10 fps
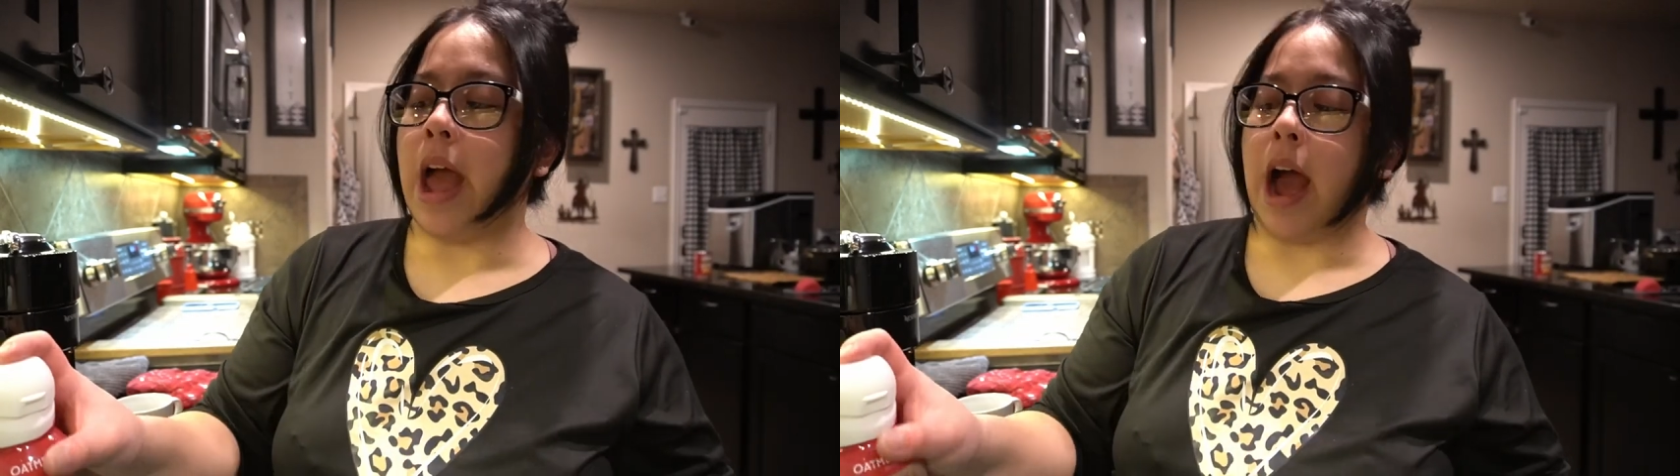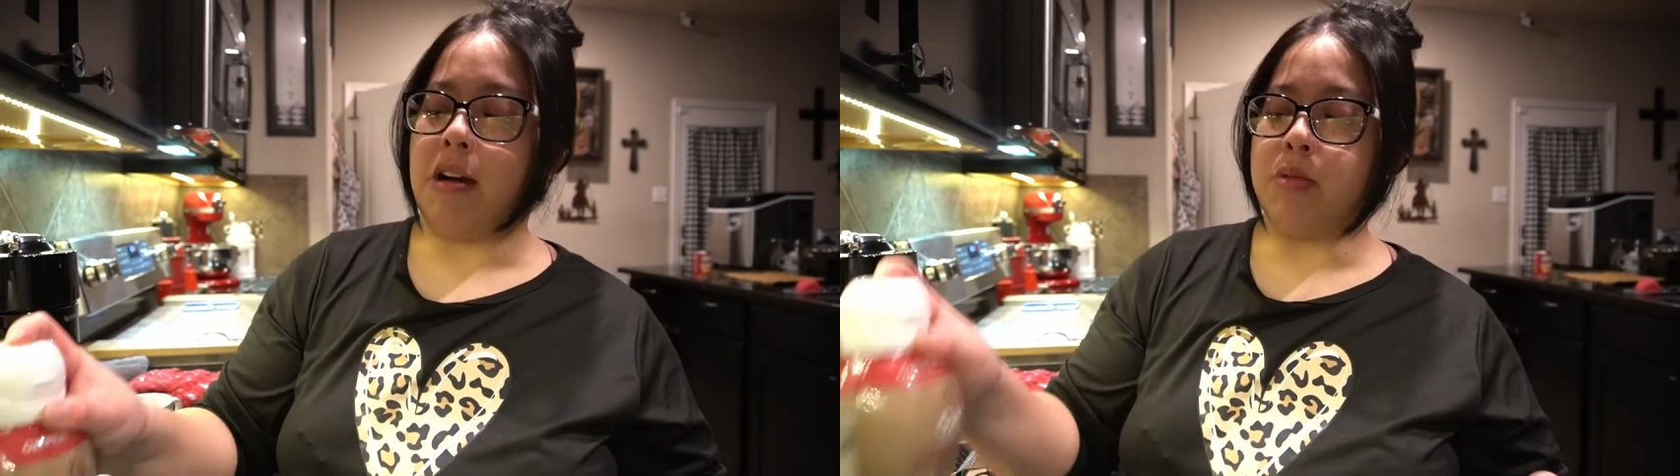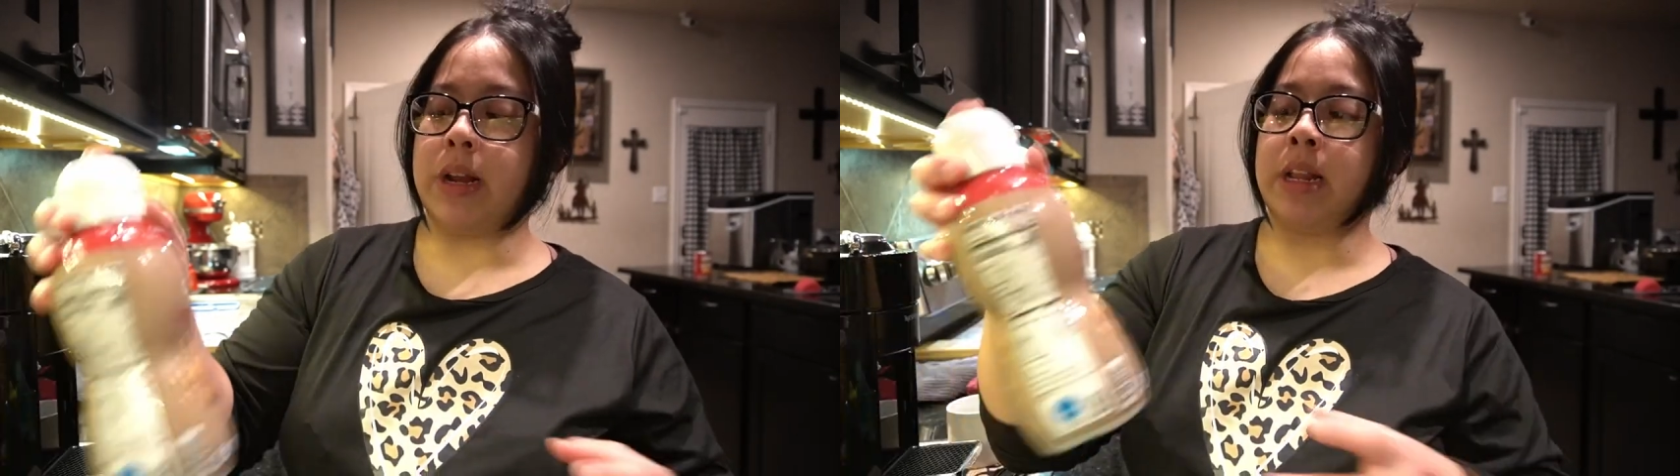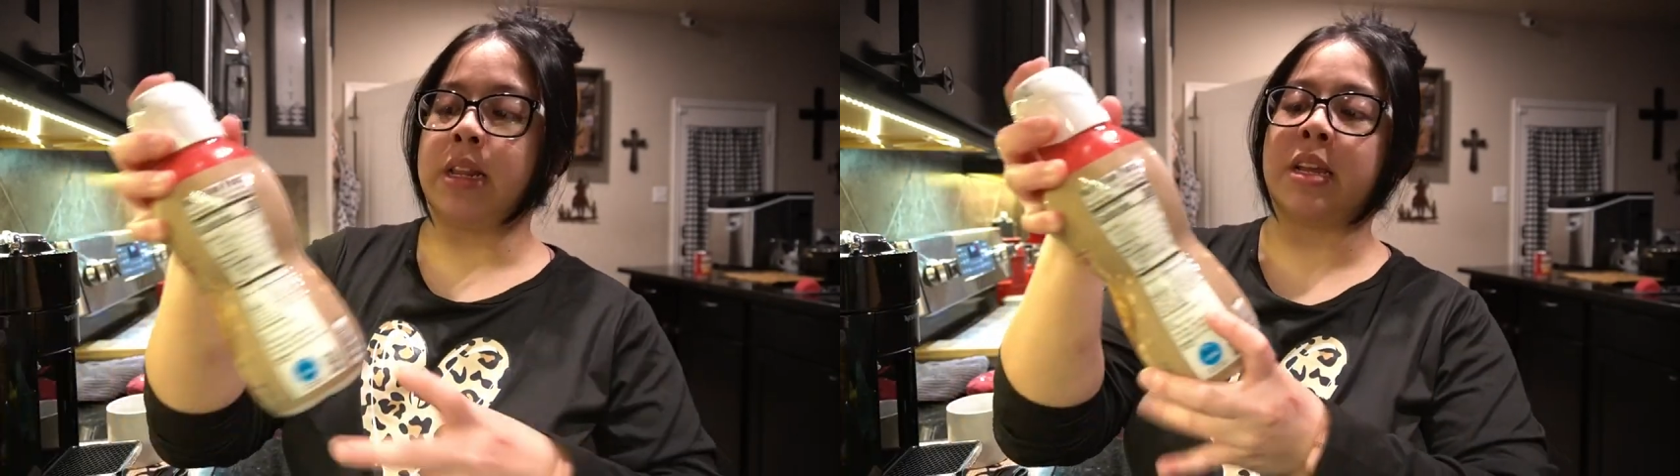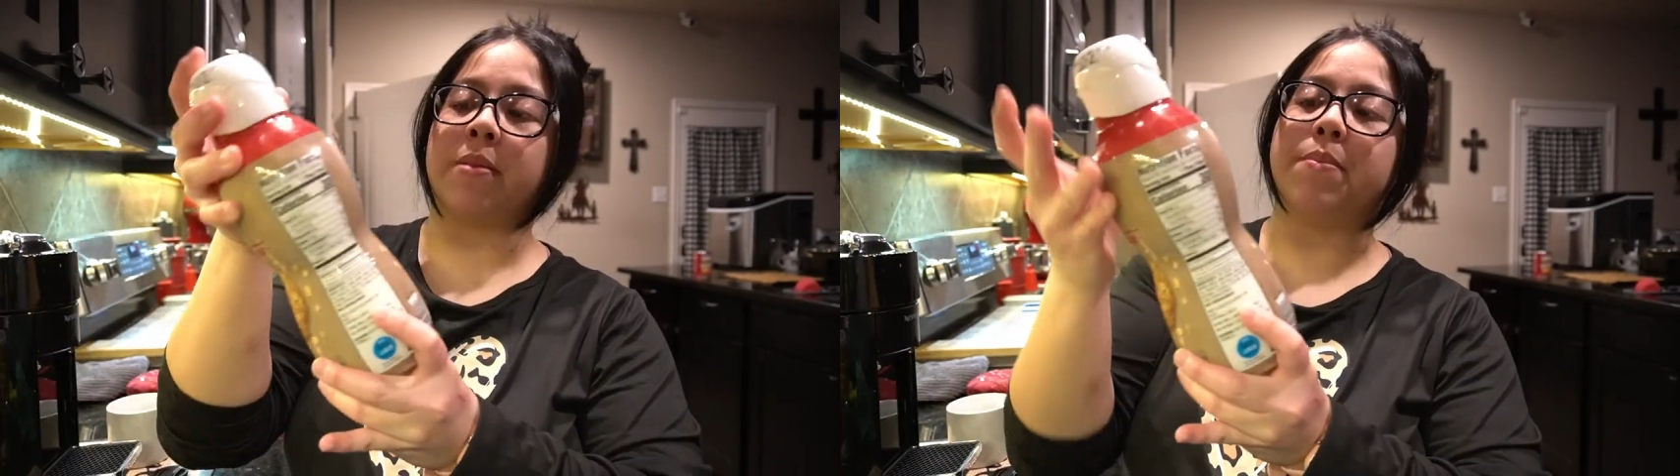I would rate it
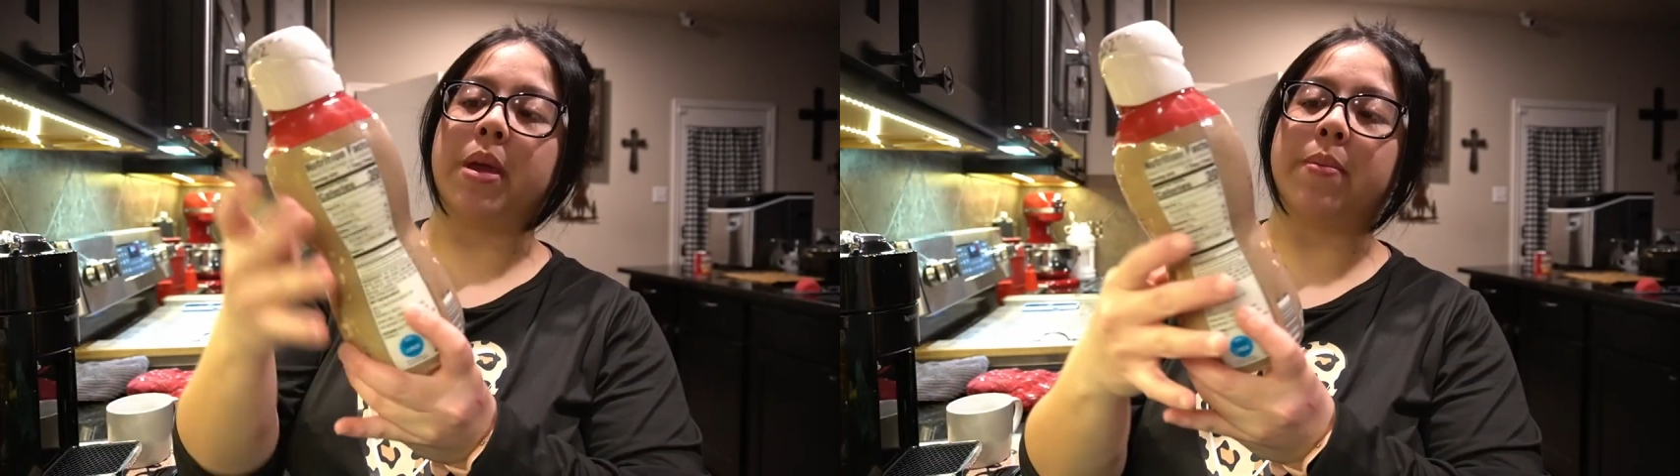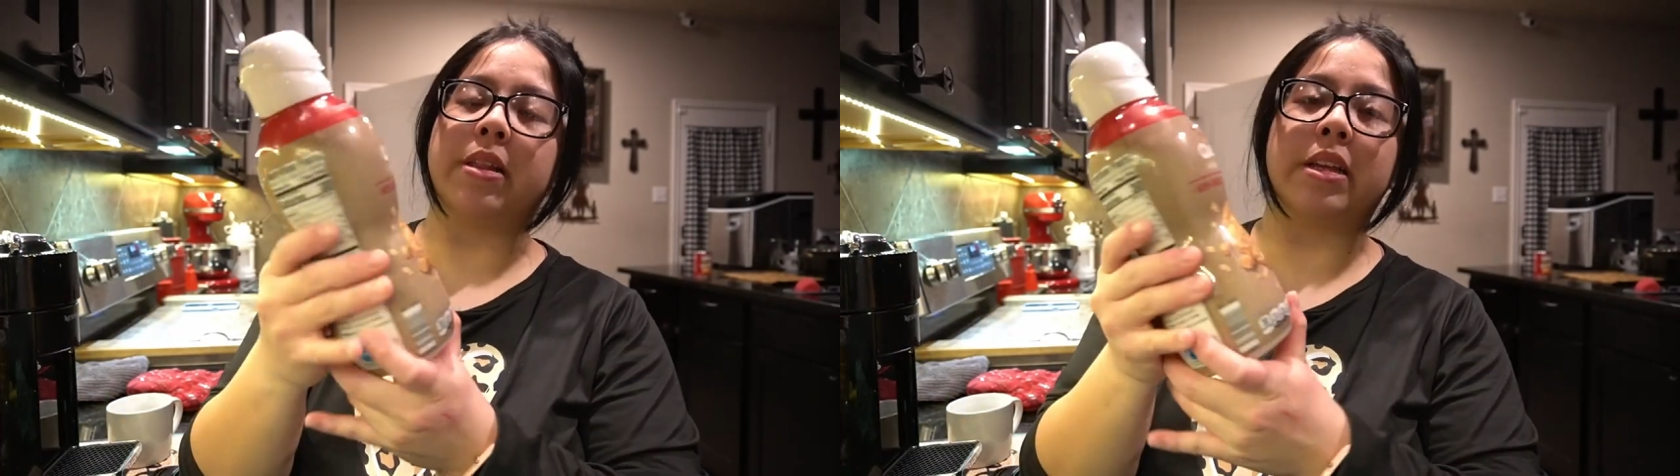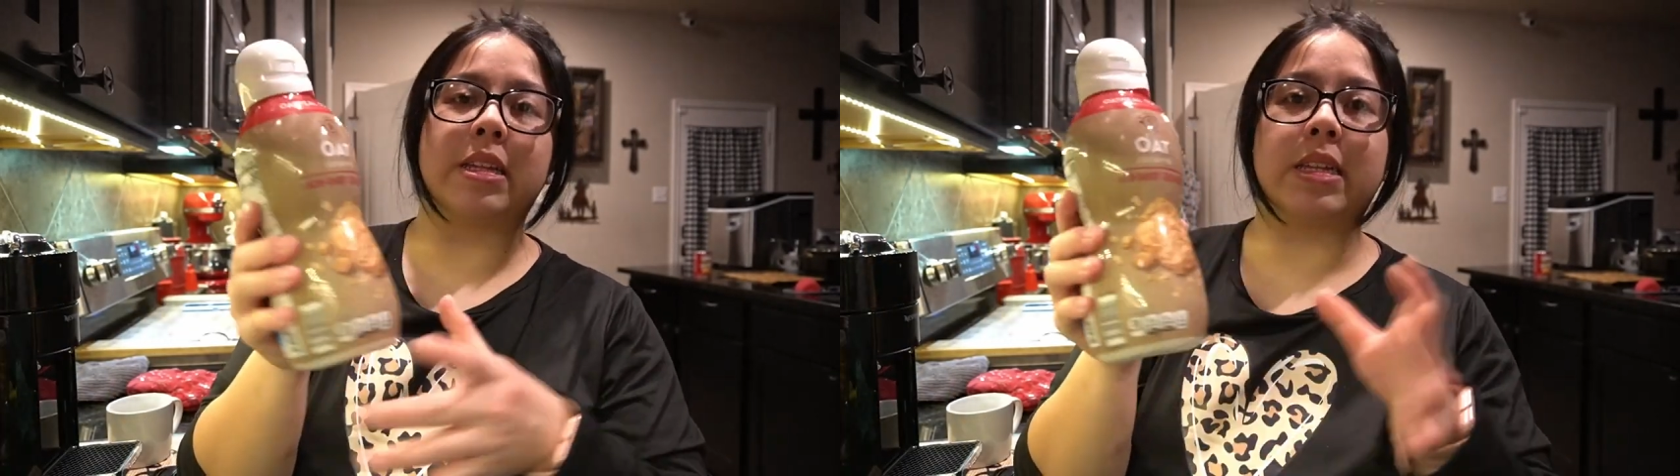like maybe like a